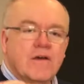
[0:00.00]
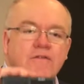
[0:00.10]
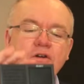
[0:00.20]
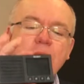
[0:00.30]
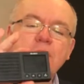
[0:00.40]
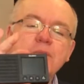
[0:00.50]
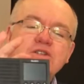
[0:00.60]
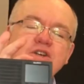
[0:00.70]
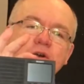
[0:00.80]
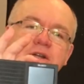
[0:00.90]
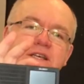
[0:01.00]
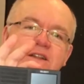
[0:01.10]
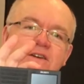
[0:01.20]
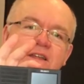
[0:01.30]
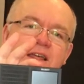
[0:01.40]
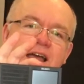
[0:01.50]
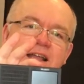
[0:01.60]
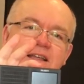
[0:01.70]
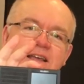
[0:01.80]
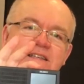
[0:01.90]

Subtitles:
from Majority. And look at that.